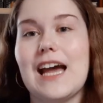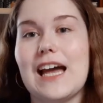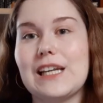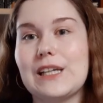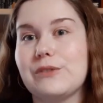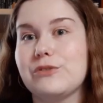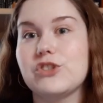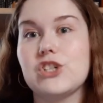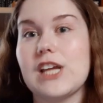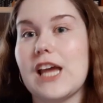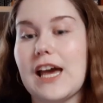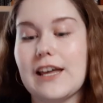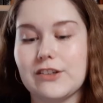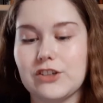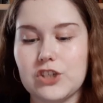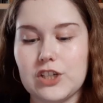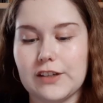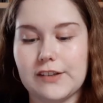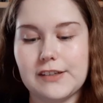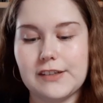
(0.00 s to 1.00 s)
and if she
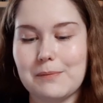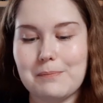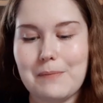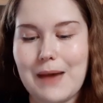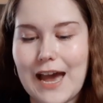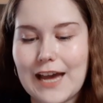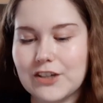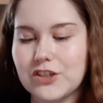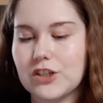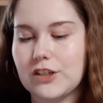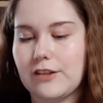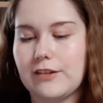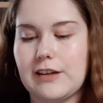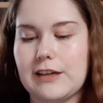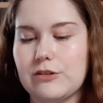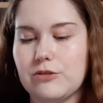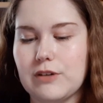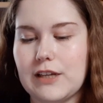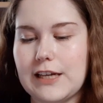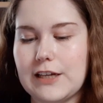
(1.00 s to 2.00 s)
has just imagined
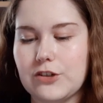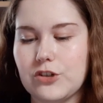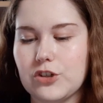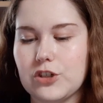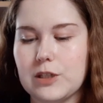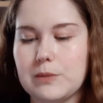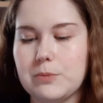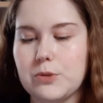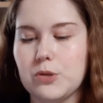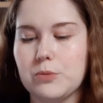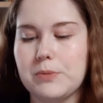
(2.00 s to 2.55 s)
that relationship